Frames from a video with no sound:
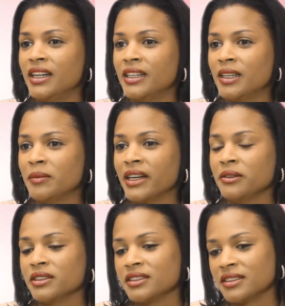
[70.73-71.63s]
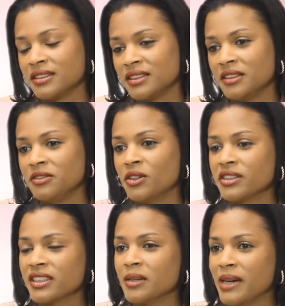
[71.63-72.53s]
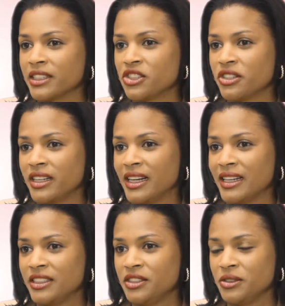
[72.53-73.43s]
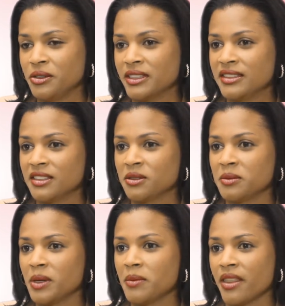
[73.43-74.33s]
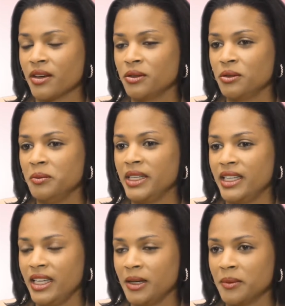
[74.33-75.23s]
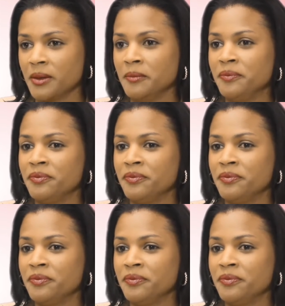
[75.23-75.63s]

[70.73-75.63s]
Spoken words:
I was forced to come back to Trinidad to assist with my mother, who became